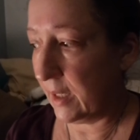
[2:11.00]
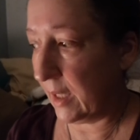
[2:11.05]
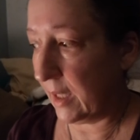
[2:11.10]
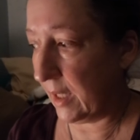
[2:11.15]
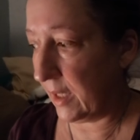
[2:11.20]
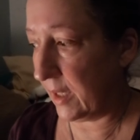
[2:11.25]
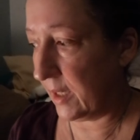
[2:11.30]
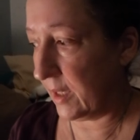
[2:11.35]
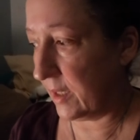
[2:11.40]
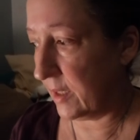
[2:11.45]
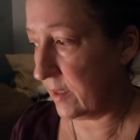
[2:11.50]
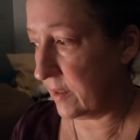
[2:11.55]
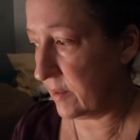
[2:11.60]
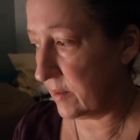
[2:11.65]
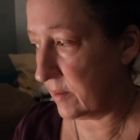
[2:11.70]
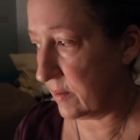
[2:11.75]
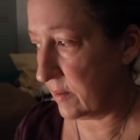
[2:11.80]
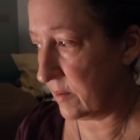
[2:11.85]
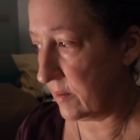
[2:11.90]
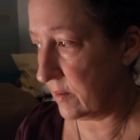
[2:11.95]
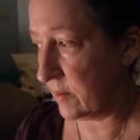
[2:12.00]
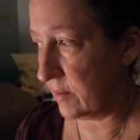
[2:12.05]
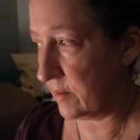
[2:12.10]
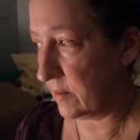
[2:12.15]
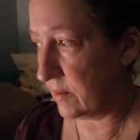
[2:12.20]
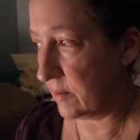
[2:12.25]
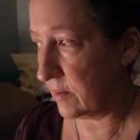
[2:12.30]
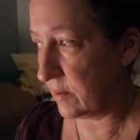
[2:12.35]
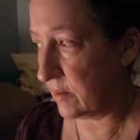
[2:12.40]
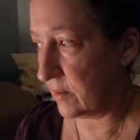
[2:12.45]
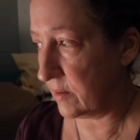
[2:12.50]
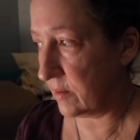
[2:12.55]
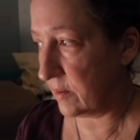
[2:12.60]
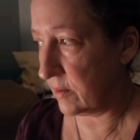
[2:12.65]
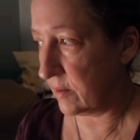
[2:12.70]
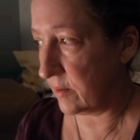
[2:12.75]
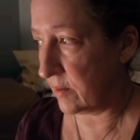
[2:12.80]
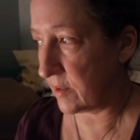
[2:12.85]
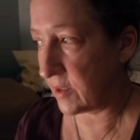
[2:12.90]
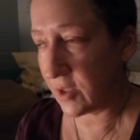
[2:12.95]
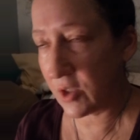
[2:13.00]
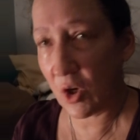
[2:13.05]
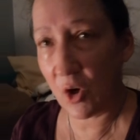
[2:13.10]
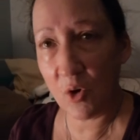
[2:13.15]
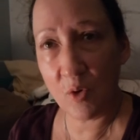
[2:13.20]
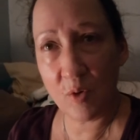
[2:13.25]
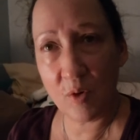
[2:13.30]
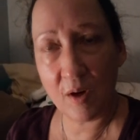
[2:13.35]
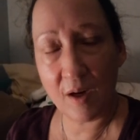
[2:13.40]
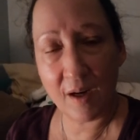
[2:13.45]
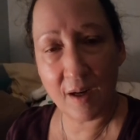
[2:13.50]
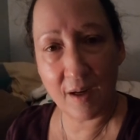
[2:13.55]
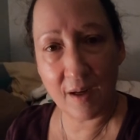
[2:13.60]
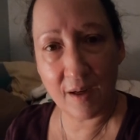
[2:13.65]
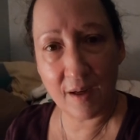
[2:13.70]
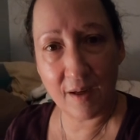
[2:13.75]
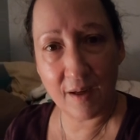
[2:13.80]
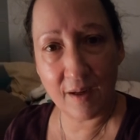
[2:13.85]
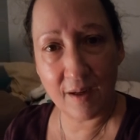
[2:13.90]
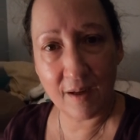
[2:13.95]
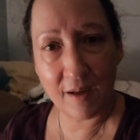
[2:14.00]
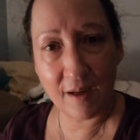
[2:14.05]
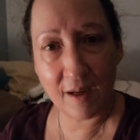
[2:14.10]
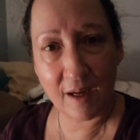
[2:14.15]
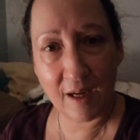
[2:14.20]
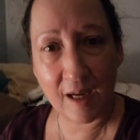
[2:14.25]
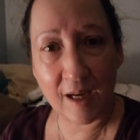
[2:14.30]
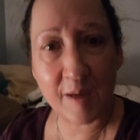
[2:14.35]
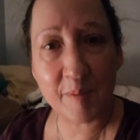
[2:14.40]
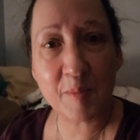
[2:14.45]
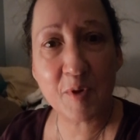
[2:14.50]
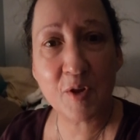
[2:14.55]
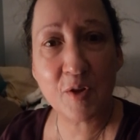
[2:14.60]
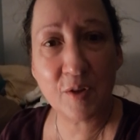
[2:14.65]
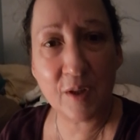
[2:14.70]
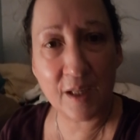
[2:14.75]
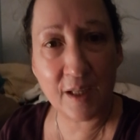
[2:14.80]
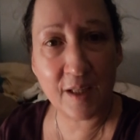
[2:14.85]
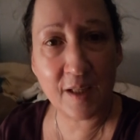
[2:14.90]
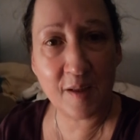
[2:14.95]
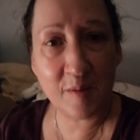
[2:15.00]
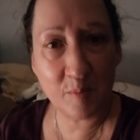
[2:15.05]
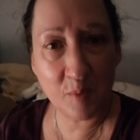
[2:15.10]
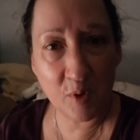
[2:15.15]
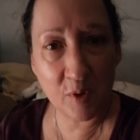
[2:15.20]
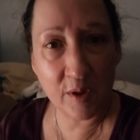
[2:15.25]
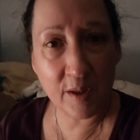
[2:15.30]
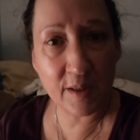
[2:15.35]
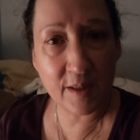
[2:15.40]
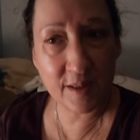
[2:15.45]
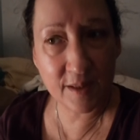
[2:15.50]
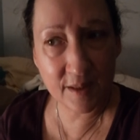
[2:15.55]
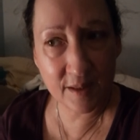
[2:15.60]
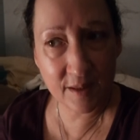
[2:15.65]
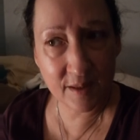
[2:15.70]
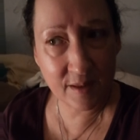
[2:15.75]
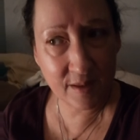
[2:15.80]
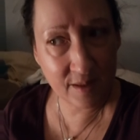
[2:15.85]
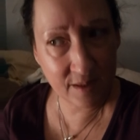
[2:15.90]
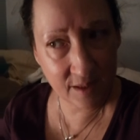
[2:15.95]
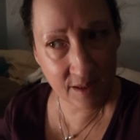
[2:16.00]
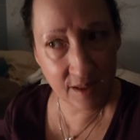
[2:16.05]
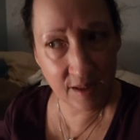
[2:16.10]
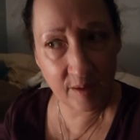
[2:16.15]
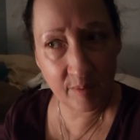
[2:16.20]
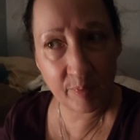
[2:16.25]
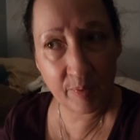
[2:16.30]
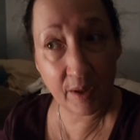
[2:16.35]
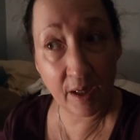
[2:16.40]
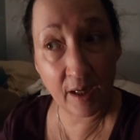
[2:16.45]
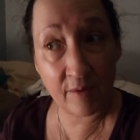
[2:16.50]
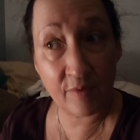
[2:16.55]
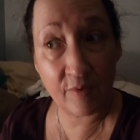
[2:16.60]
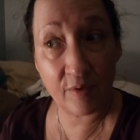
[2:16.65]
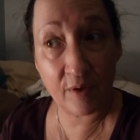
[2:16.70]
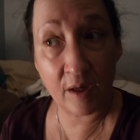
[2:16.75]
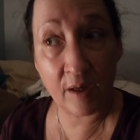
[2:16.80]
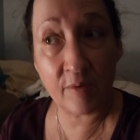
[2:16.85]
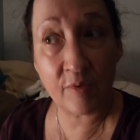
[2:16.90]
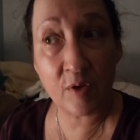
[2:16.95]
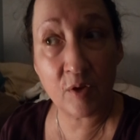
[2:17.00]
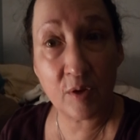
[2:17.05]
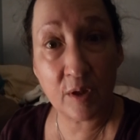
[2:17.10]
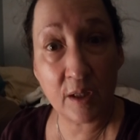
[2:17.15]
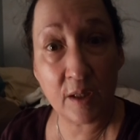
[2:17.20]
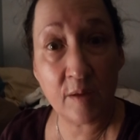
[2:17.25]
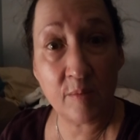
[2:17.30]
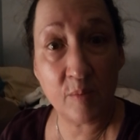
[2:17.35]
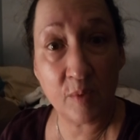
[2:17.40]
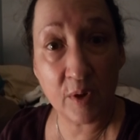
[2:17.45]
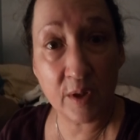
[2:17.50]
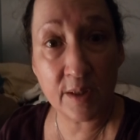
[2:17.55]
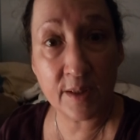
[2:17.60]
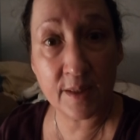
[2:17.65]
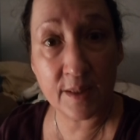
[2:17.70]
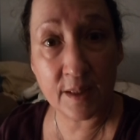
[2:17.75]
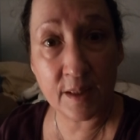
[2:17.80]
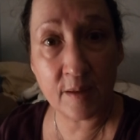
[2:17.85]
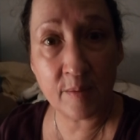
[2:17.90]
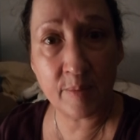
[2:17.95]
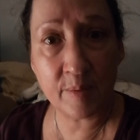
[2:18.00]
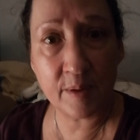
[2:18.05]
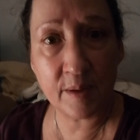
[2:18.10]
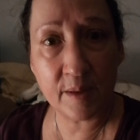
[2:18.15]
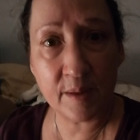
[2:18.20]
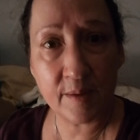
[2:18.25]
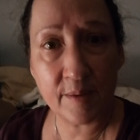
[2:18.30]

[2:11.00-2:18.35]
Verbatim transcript: And so I'm creating more sleep. I've I've created more sleep,